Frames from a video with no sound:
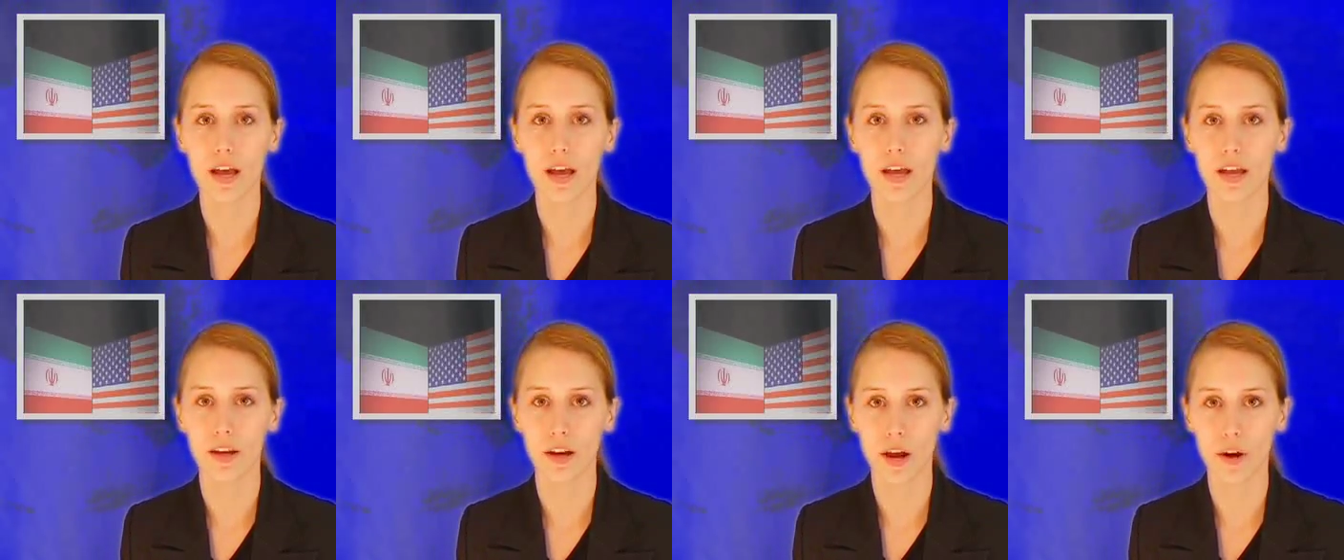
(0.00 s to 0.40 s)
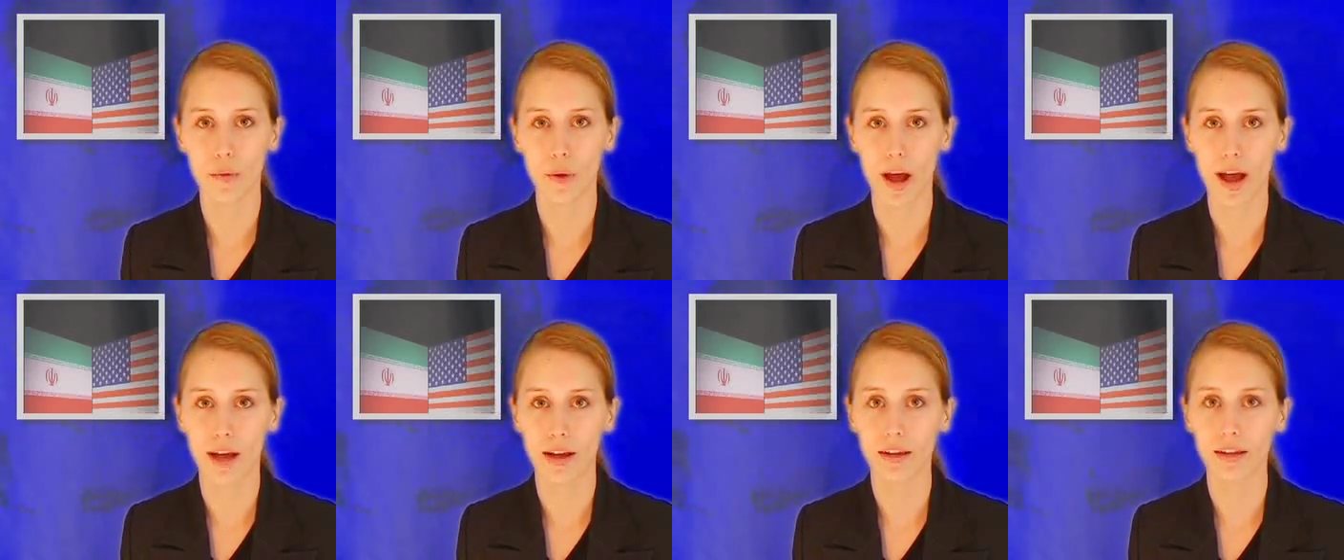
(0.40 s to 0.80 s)
in
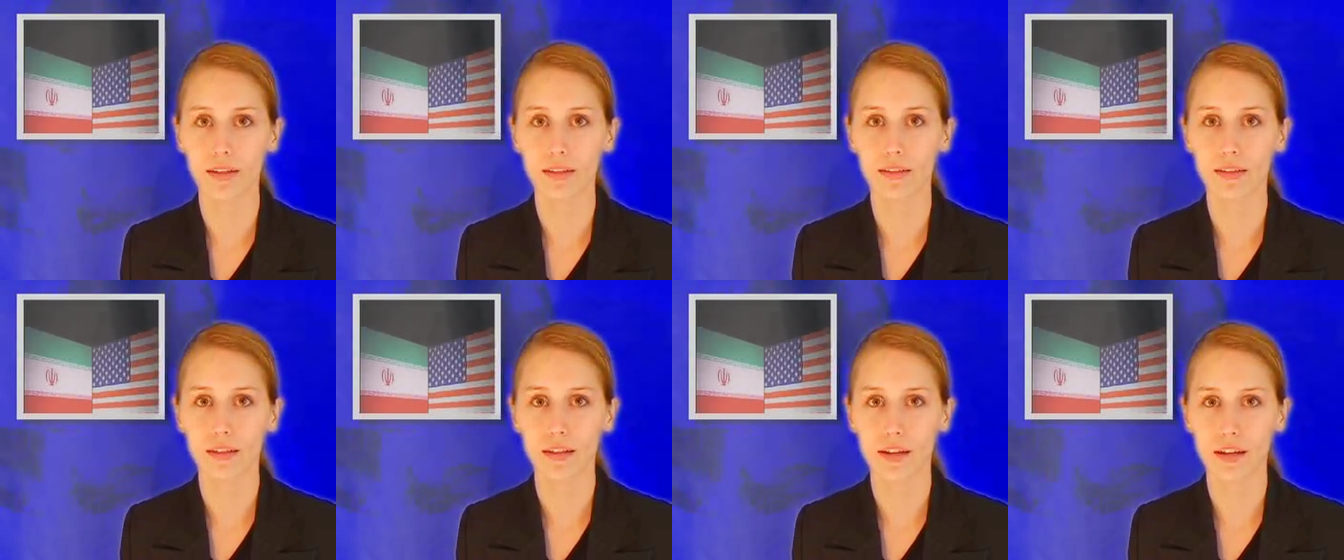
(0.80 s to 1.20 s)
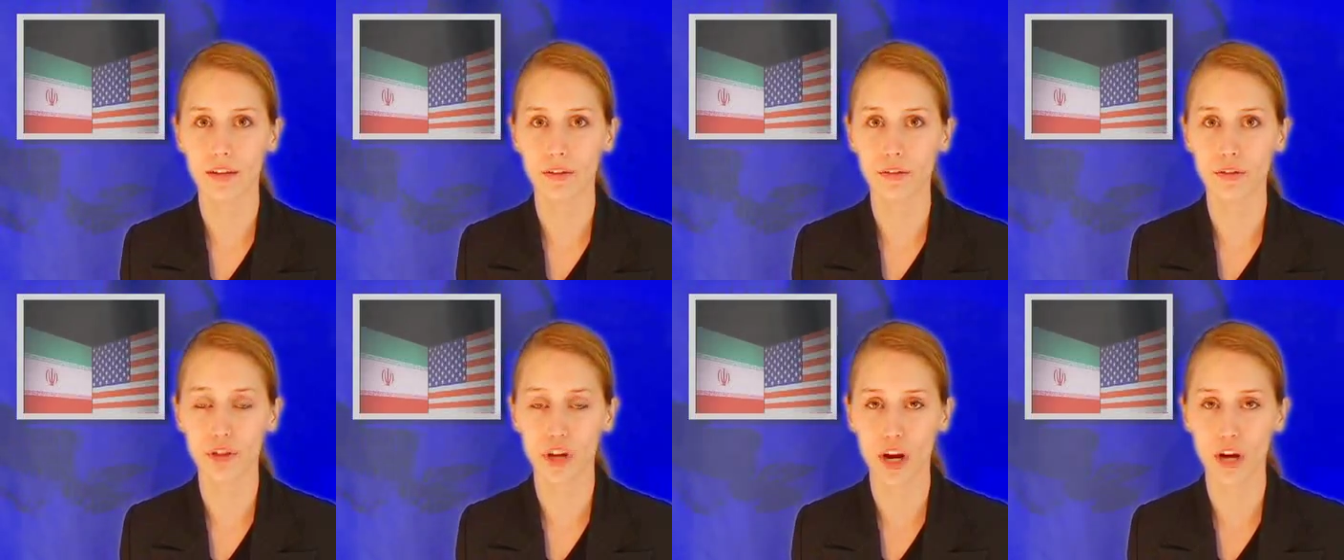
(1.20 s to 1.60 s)
Iraq
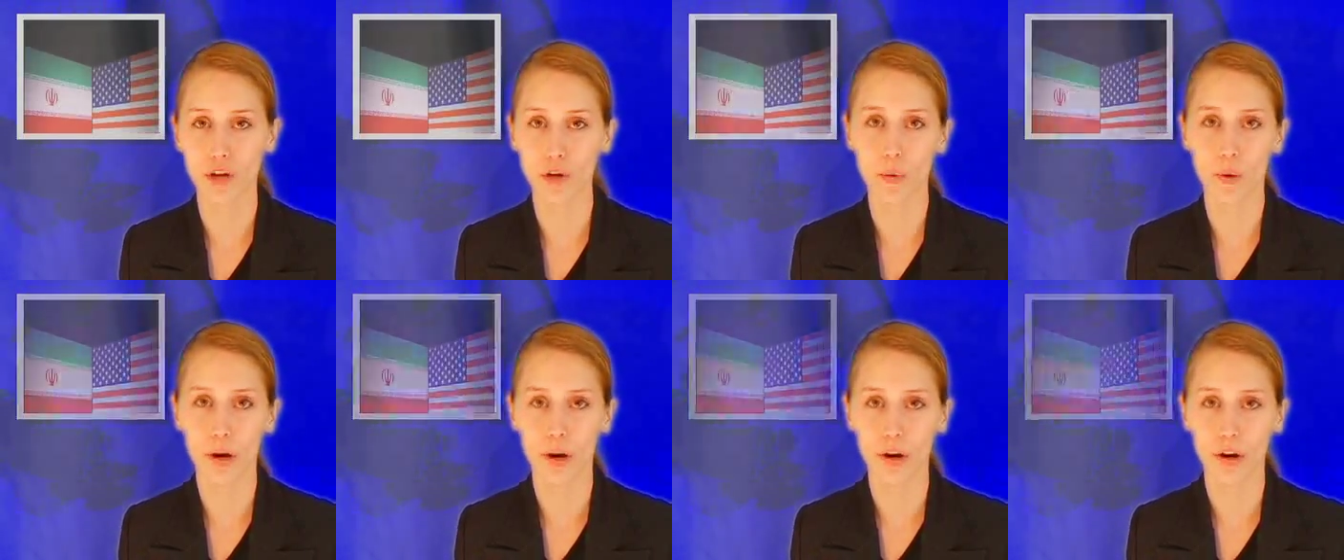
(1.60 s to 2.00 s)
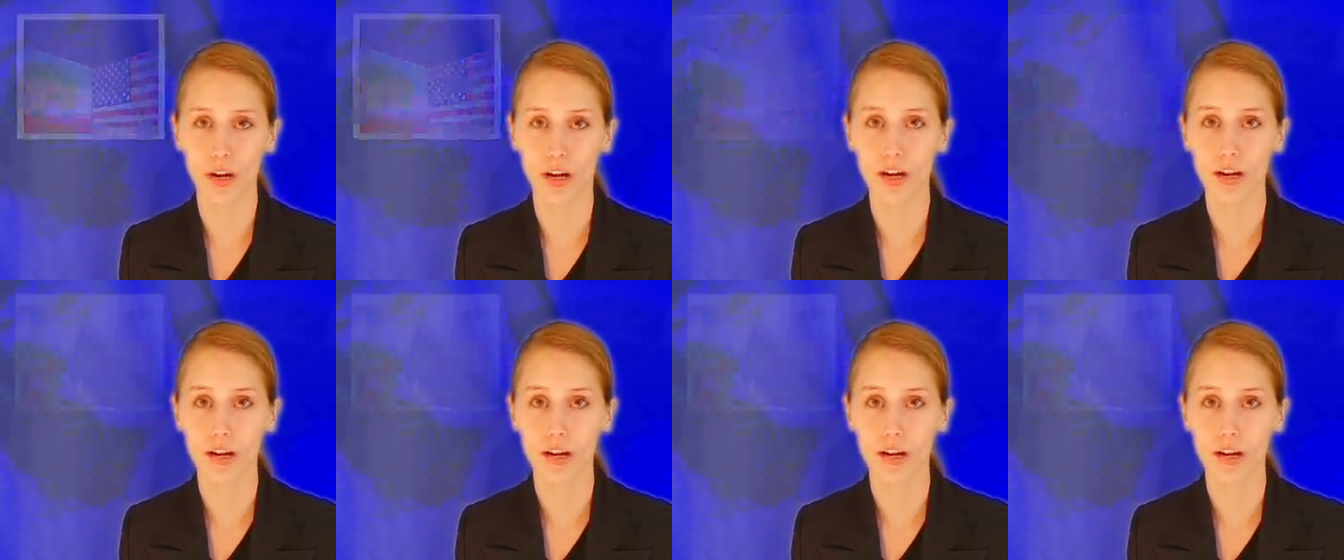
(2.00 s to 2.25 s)
in January,